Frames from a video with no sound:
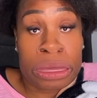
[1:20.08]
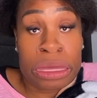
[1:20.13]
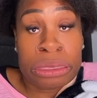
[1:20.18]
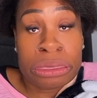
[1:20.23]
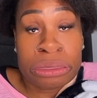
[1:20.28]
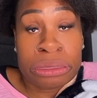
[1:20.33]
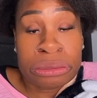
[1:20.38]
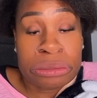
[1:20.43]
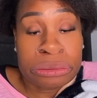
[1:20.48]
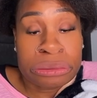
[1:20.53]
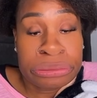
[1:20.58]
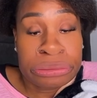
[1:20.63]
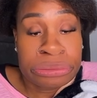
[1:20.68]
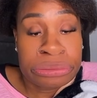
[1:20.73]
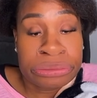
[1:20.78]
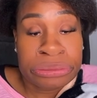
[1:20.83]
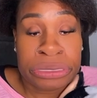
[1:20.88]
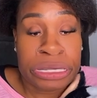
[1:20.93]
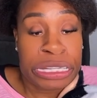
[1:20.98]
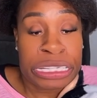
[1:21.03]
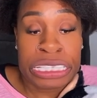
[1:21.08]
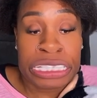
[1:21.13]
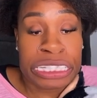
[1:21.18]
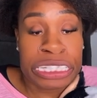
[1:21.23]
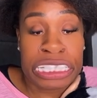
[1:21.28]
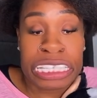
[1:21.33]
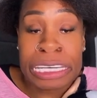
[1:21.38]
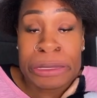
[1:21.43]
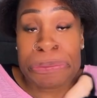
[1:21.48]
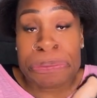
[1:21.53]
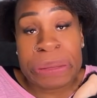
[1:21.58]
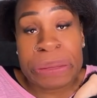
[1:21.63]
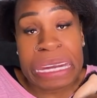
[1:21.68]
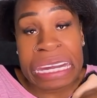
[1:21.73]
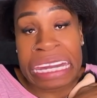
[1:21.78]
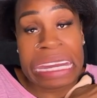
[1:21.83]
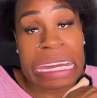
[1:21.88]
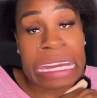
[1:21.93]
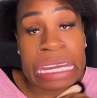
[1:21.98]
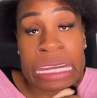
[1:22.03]
Oh,
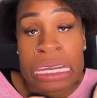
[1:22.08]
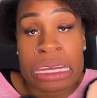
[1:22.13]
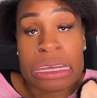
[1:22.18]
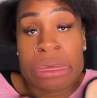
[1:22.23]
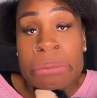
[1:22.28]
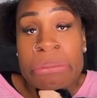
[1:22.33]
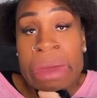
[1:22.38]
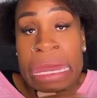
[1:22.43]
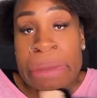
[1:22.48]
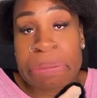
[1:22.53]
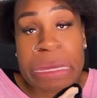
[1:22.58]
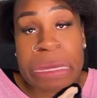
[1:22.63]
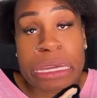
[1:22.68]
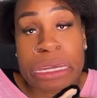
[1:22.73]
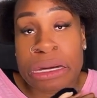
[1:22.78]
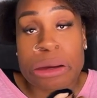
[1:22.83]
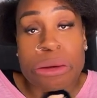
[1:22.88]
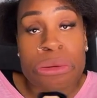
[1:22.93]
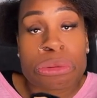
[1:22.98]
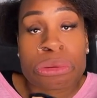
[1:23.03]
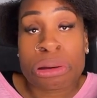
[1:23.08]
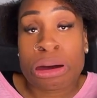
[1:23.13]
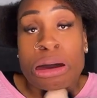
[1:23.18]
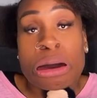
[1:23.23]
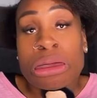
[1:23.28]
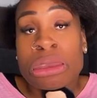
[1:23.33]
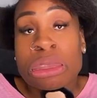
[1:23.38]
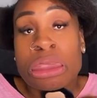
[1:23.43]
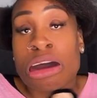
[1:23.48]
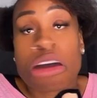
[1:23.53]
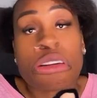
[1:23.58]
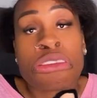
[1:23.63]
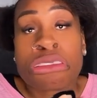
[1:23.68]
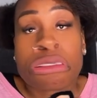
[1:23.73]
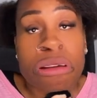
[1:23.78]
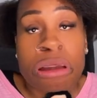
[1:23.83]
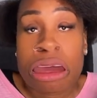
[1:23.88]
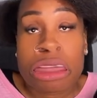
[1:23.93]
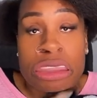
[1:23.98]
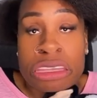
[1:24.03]
yippee. Maybe he'll roll
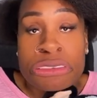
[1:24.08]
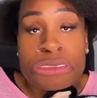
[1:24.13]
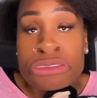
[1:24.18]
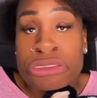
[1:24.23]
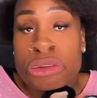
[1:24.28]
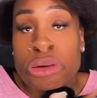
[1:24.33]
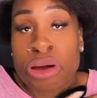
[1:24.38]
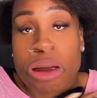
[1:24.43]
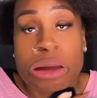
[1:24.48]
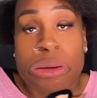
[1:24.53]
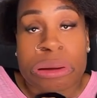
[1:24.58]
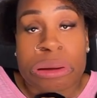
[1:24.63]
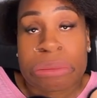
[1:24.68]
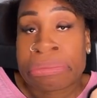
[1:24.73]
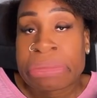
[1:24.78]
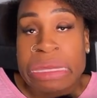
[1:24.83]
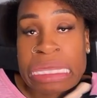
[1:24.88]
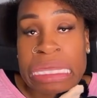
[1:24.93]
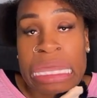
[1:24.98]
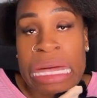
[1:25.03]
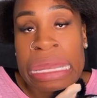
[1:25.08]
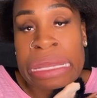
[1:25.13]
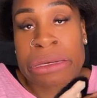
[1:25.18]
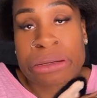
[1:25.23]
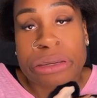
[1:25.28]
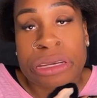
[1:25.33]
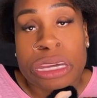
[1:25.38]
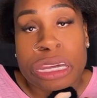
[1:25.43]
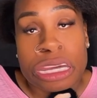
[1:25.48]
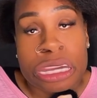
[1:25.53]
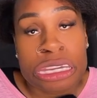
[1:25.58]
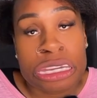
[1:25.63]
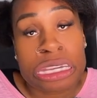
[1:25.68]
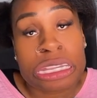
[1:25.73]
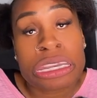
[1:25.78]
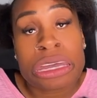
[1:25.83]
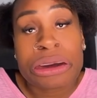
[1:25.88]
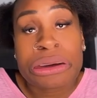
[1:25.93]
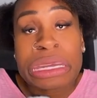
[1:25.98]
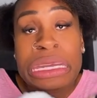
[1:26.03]
over on the floor with me later.
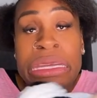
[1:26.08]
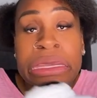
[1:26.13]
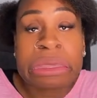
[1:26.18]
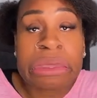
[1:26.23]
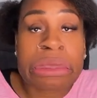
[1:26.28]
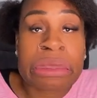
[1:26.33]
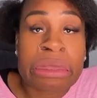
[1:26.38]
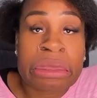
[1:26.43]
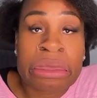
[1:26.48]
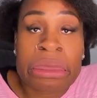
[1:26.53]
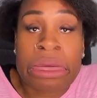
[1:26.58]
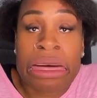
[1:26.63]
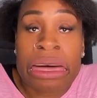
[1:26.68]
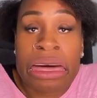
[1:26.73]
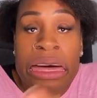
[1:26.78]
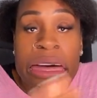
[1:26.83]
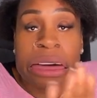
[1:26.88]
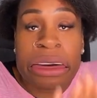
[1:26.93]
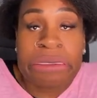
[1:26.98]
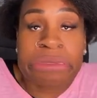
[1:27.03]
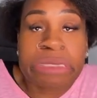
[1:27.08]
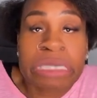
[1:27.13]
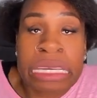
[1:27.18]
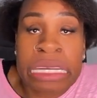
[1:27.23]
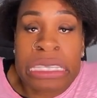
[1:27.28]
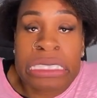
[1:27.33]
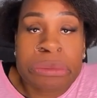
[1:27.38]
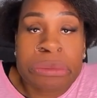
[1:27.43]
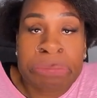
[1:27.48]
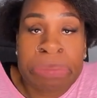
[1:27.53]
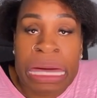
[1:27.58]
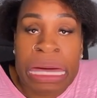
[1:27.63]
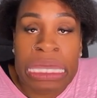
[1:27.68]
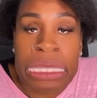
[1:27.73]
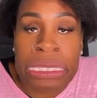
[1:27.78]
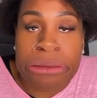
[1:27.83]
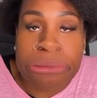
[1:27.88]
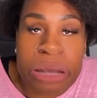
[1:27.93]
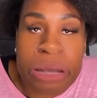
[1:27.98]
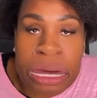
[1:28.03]
You know, he loves his
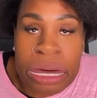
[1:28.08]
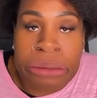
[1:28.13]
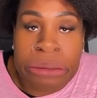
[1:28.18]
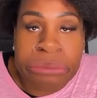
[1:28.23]
belly rub.